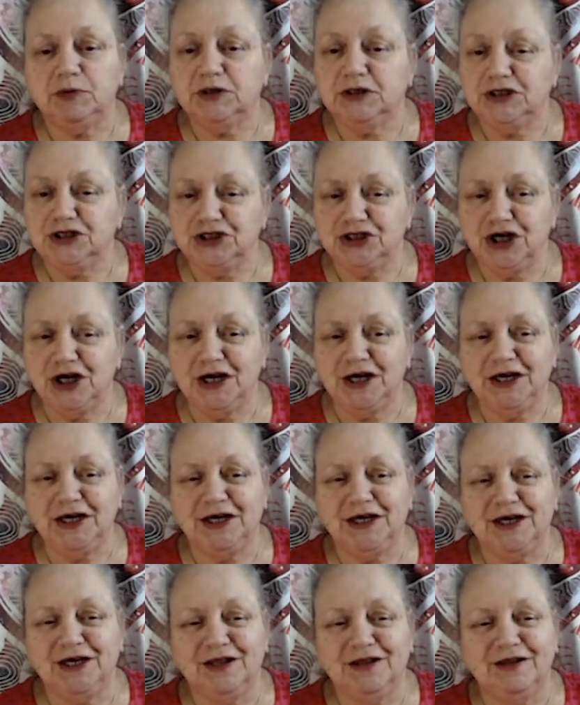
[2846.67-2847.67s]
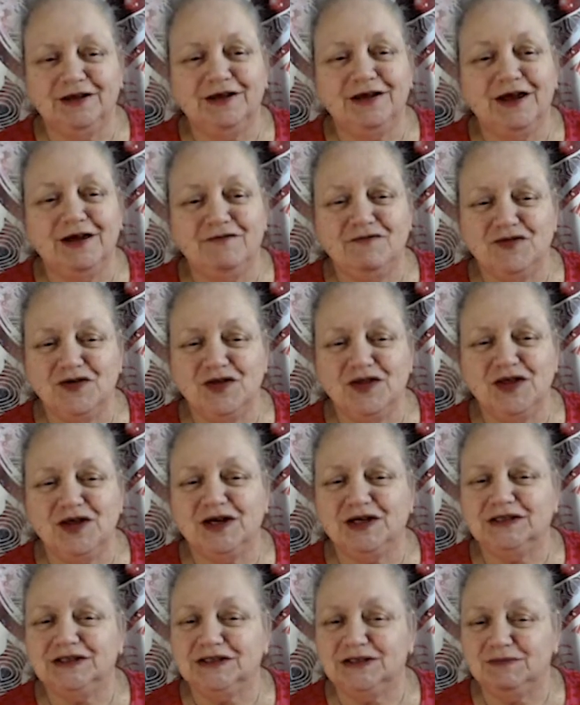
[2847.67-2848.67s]
checking that everything is
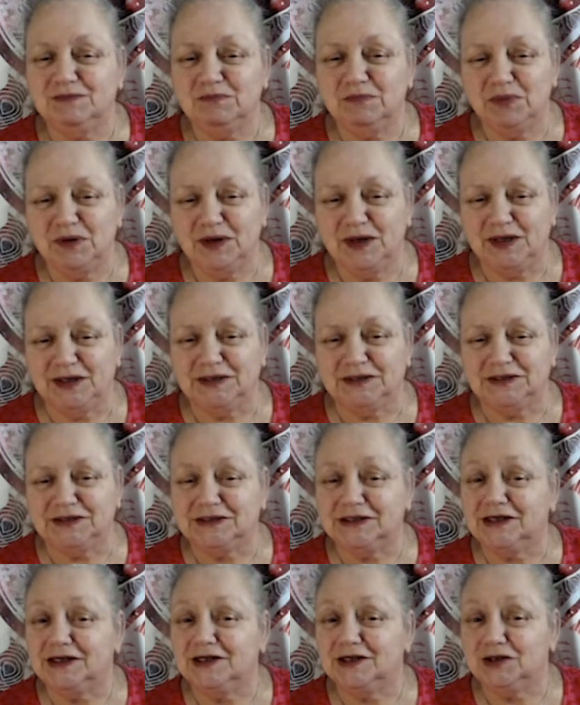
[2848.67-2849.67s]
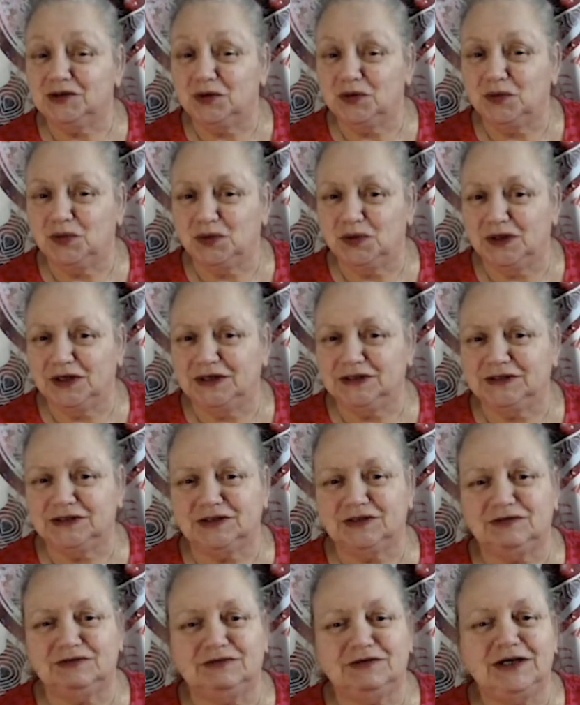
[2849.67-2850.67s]
in place and all is
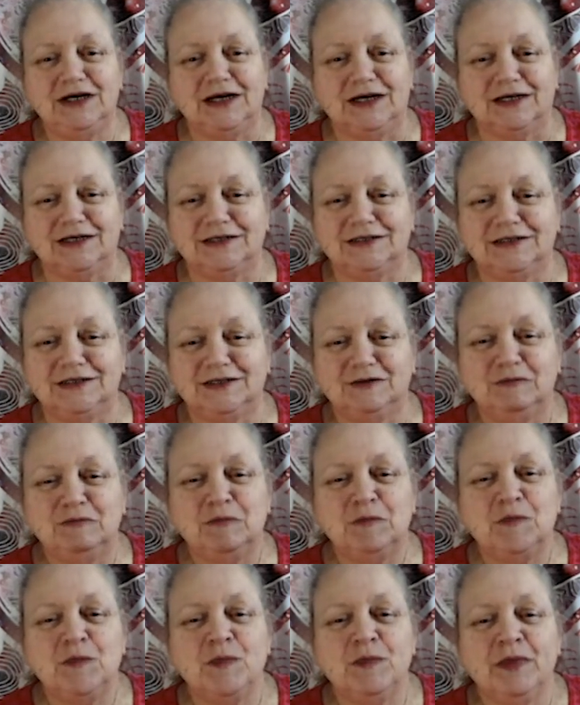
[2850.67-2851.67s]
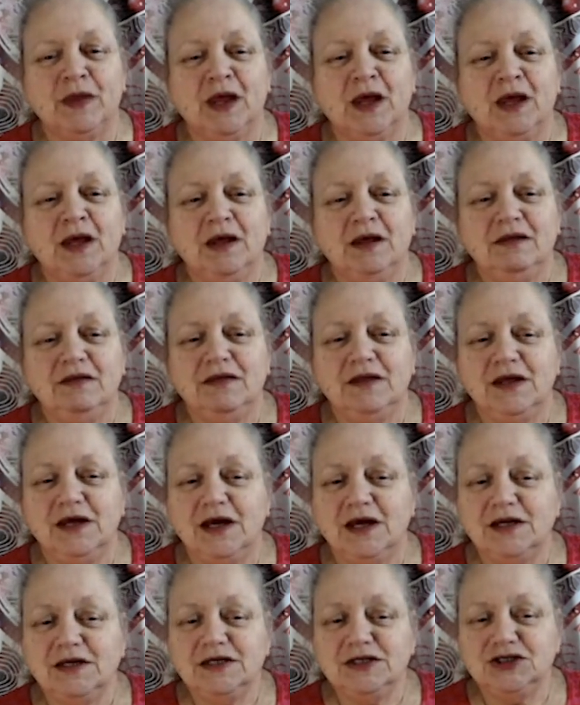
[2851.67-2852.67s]
correct. The
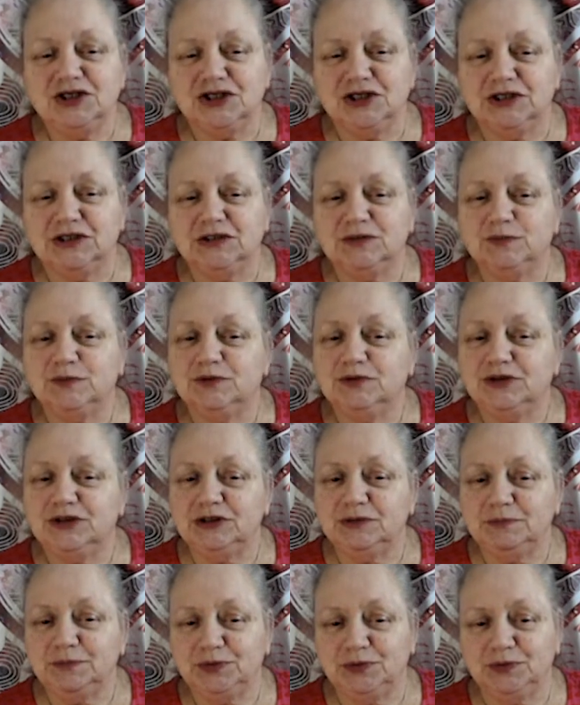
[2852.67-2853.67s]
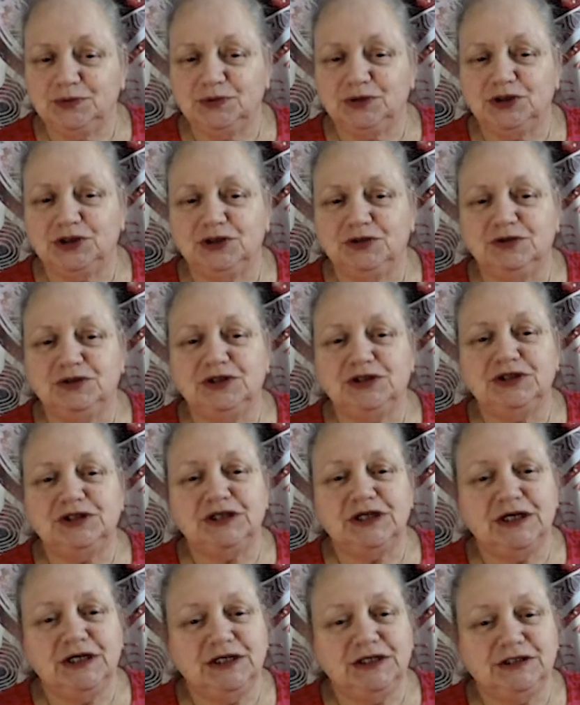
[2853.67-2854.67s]
energies will support you to
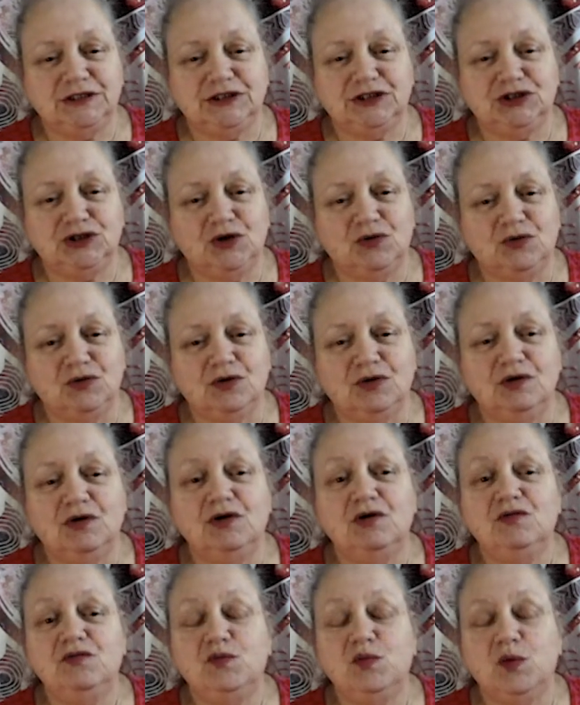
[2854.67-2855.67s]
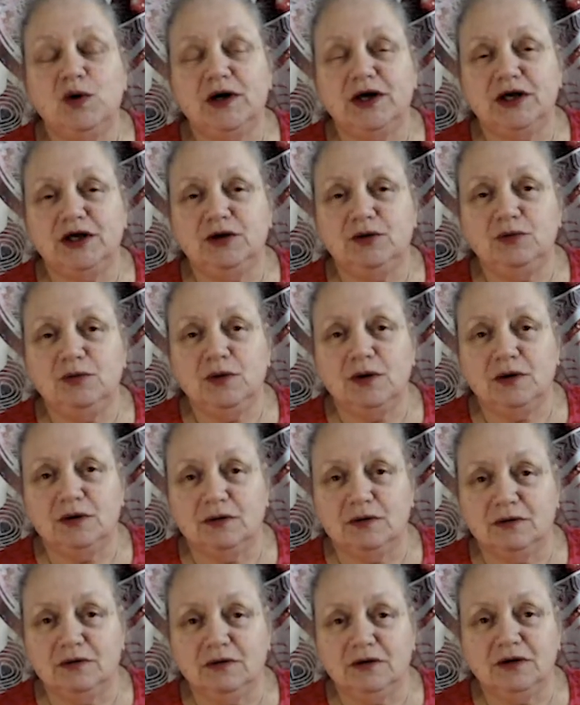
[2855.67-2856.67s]
take stock of where you are
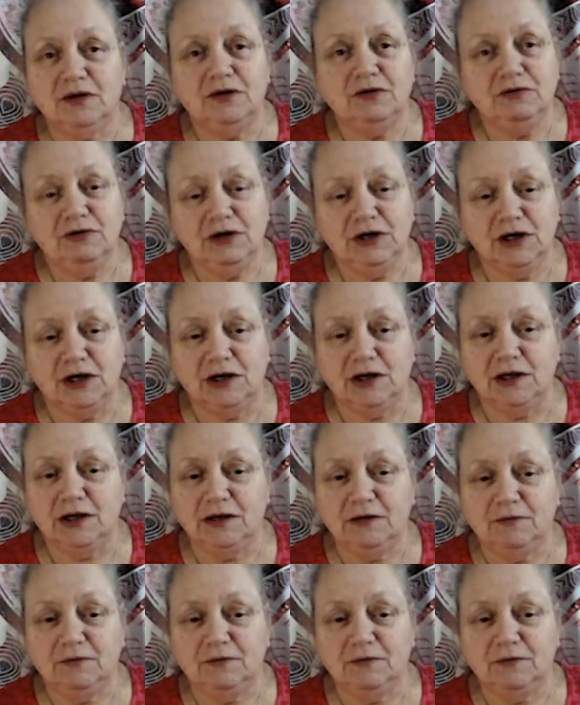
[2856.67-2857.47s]
currently.